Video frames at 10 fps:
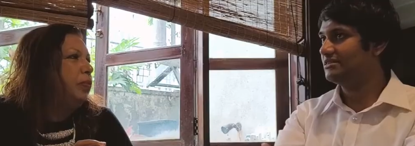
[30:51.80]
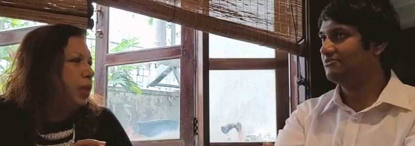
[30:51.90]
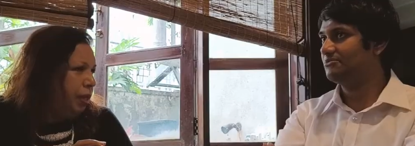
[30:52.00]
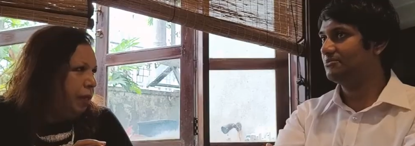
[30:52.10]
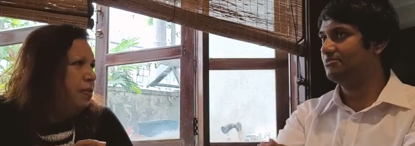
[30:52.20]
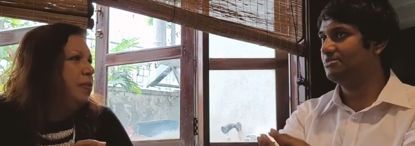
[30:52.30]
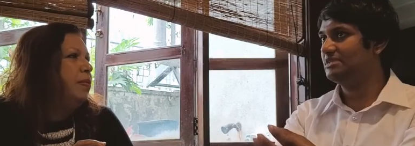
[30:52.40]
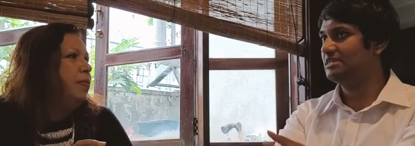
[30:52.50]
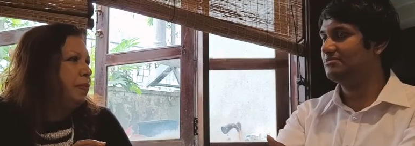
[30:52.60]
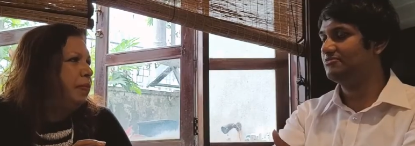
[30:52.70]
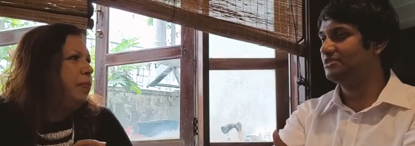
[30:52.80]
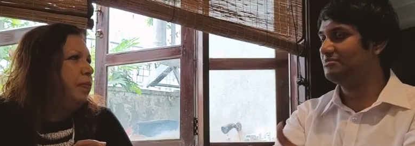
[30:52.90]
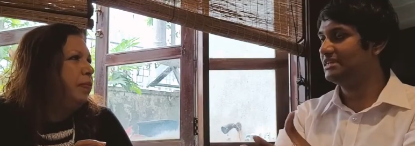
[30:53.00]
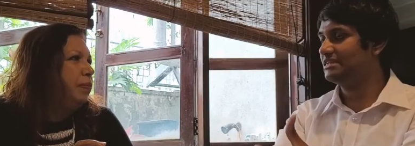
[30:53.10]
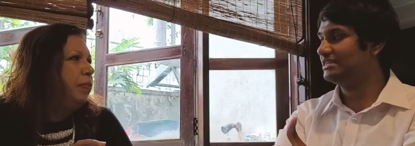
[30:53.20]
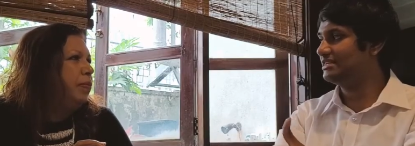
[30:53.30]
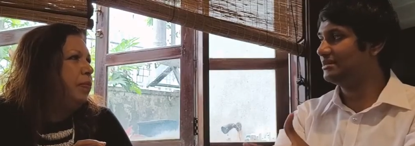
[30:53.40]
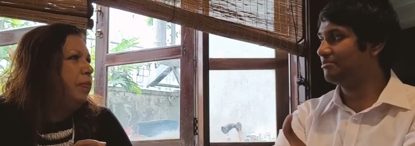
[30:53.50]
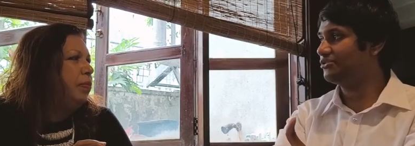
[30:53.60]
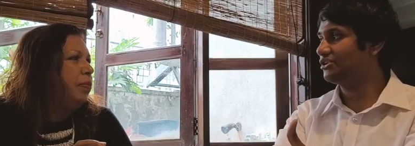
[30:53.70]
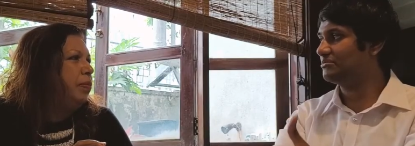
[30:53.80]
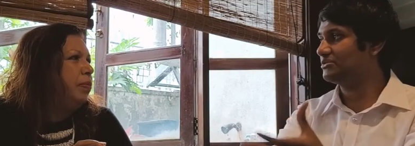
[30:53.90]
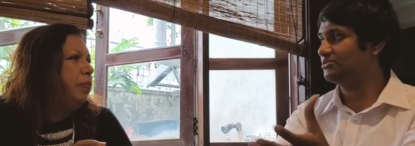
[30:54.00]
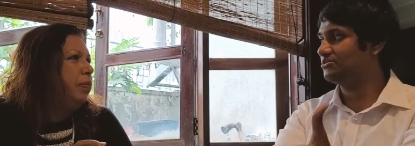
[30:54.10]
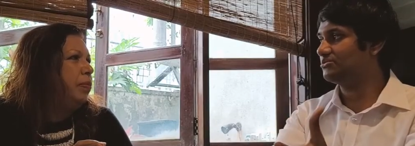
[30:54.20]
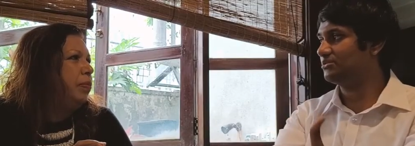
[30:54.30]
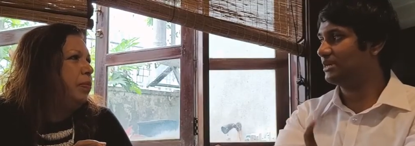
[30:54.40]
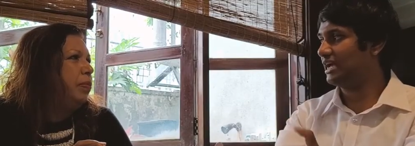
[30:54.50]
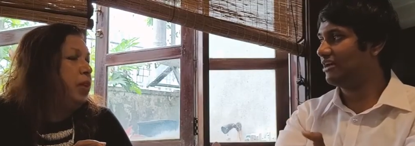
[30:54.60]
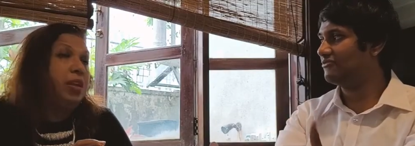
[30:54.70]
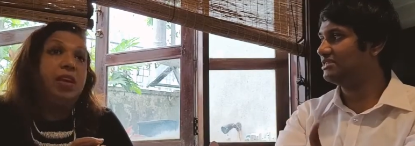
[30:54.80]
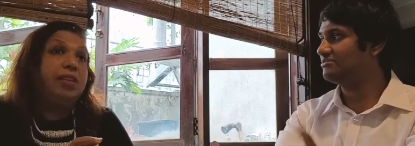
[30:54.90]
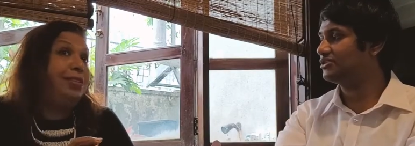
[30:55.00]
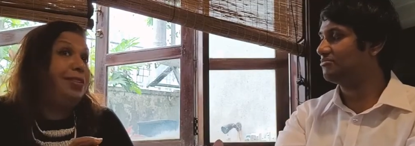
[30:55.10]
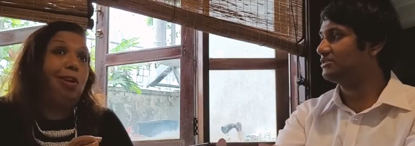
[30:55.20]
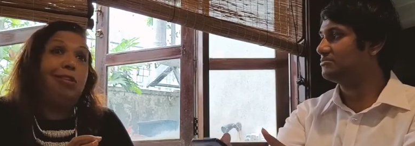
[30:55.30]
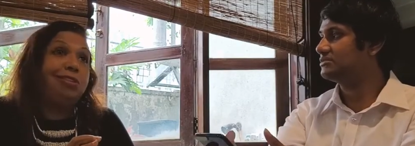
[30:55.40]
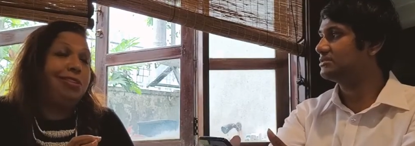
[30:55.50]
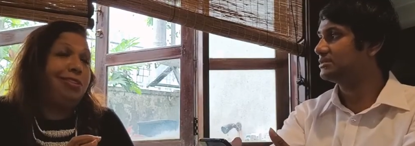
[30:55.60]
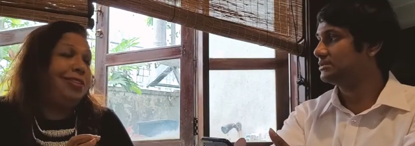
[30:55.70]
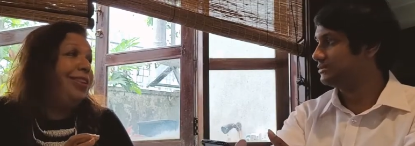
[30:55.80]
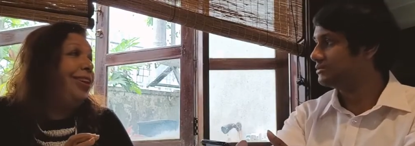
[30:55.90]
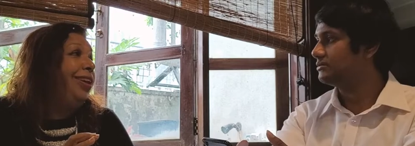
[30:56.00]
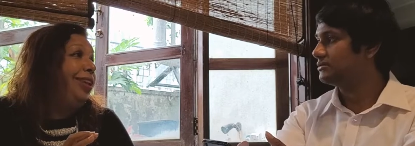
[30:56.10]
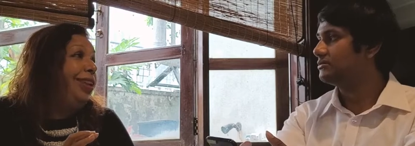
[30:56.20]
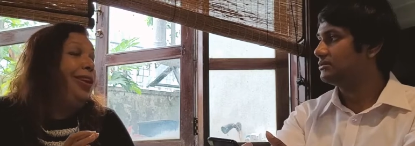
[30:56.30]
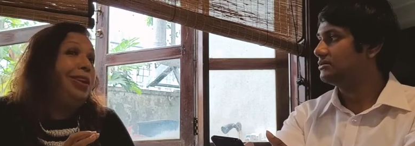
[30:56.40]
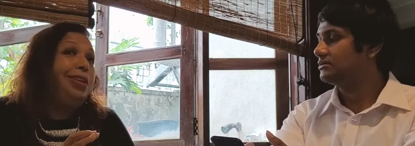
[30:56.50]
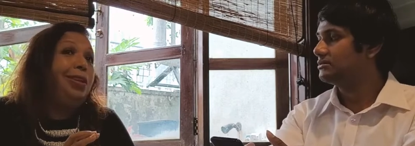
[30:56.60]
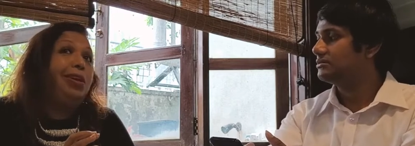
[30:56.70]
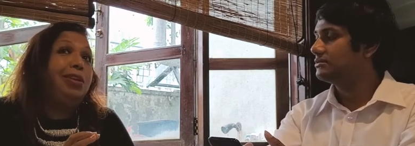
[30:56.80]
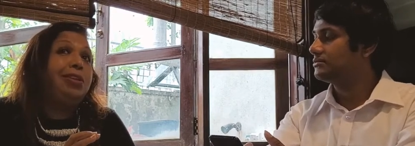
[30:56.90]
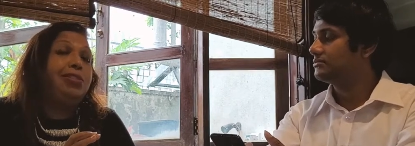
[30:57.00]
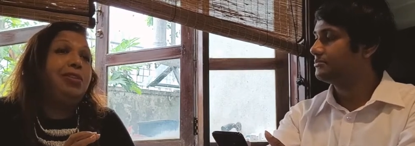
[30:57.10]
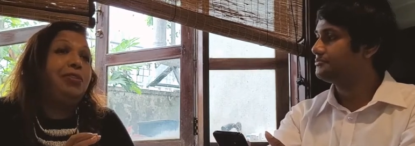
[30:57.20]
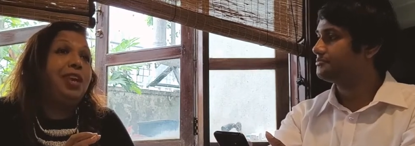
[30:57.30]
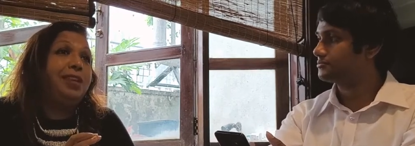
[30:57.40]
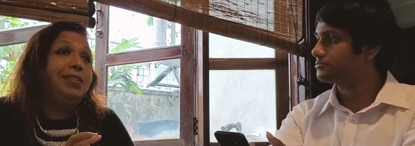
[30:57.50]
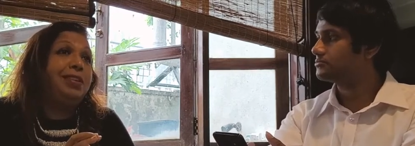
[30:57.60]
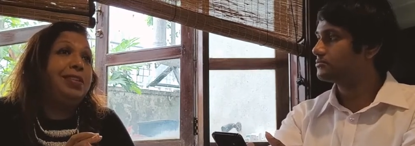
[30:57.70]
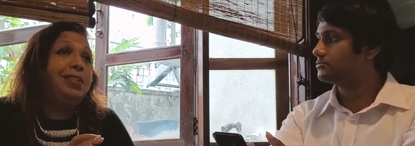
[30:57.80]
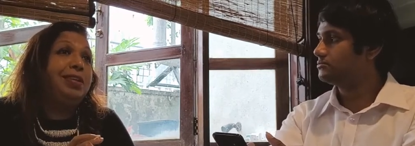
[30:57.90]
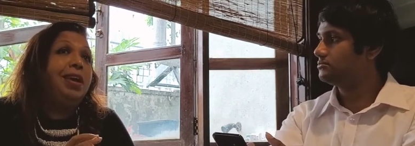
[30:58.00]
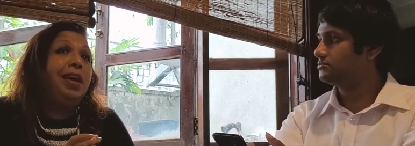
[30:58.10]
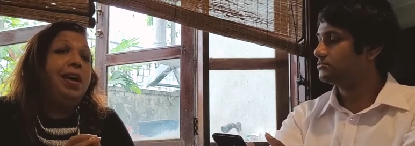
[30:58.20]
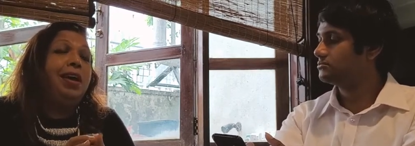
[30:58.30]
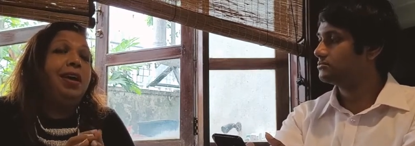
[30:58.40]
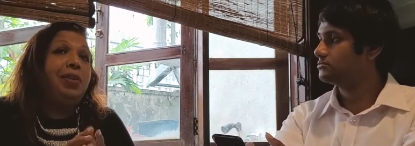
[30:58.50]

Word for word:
Speaker 1: yes, women in employment who have
Speaker 2: yes, employment? lots. Lots of cases. Uh,